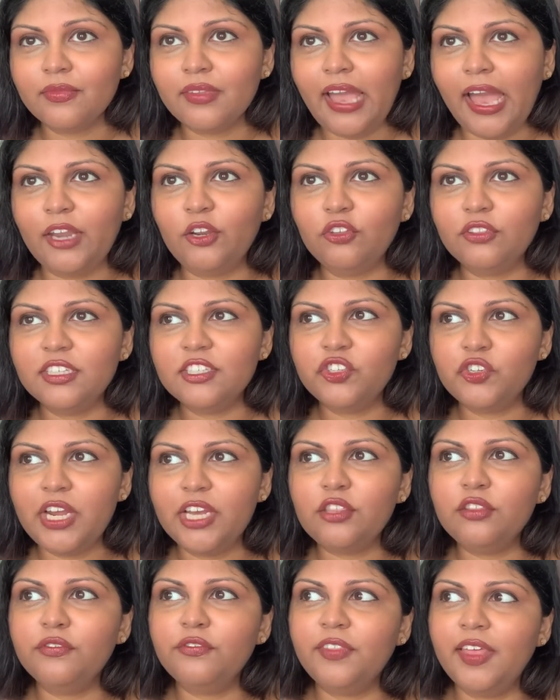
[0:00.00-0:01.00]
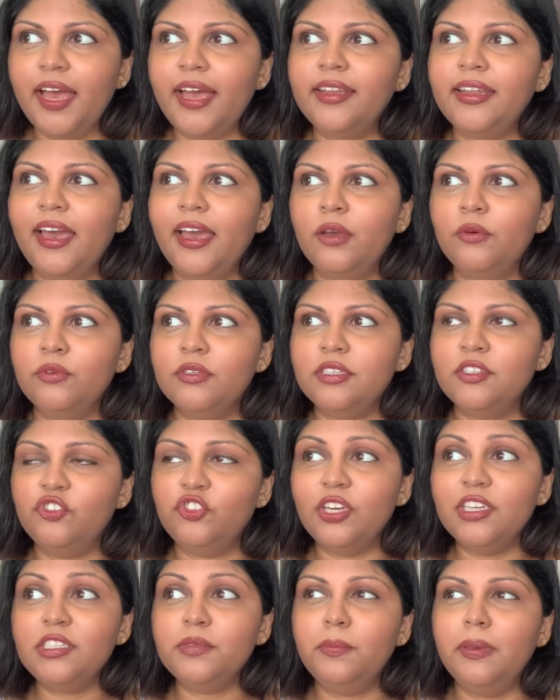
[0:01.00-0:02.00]
And on the strength of that, I was
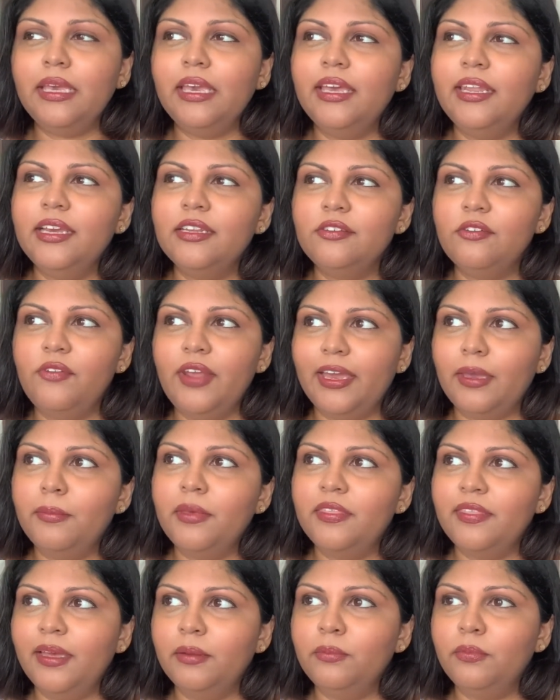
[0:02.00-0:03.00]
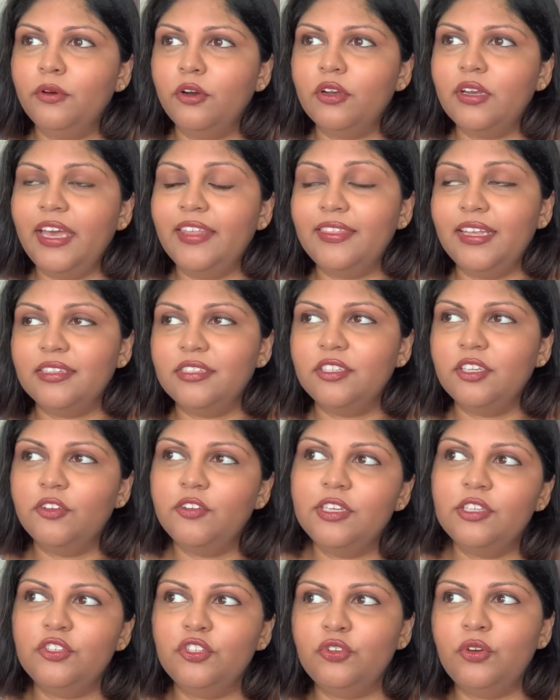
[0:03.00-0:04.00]
just beginning to recommend that book and that
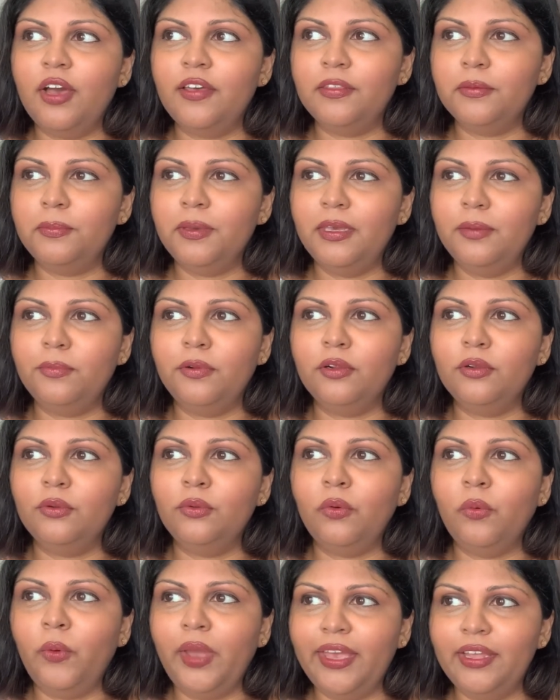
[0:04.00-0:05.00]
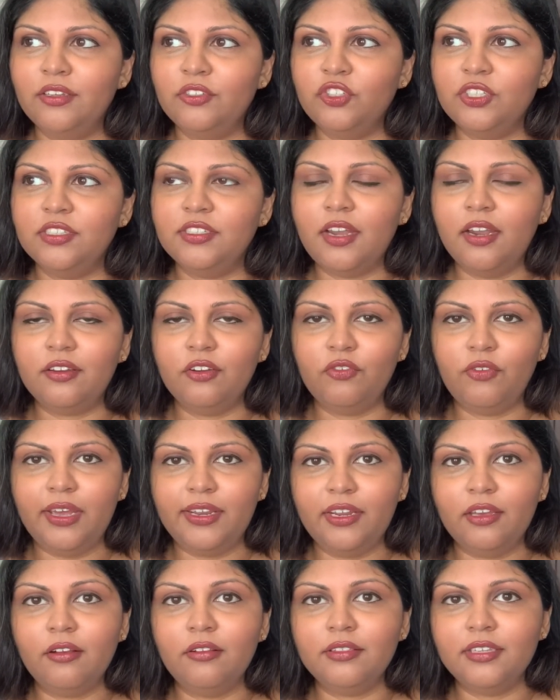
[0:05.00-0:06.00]
series to other people when she started
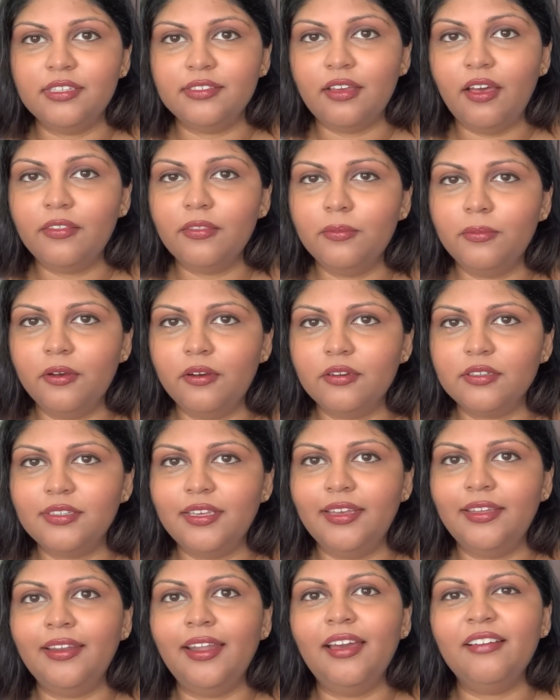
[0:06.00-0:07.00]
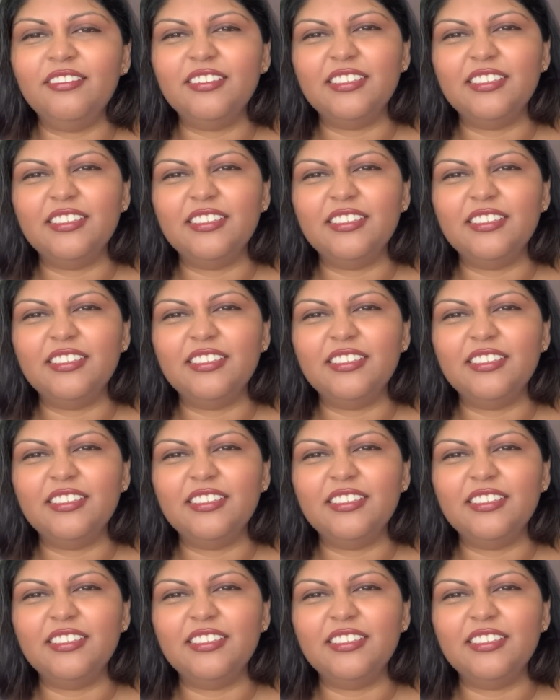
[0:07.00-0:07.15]
writing all these other books, and I was